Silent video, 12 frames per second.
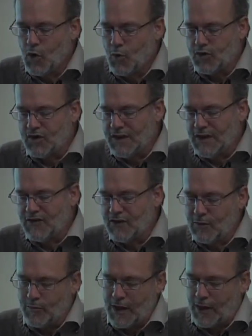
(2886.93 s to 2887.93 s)
which leads
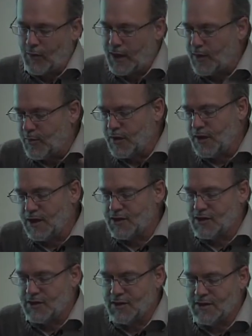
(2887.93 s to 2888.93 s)
to my
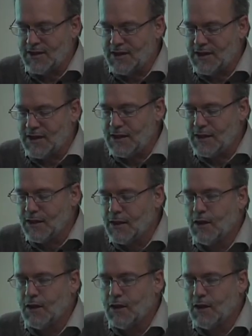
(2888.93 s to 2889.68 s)
recommendation D,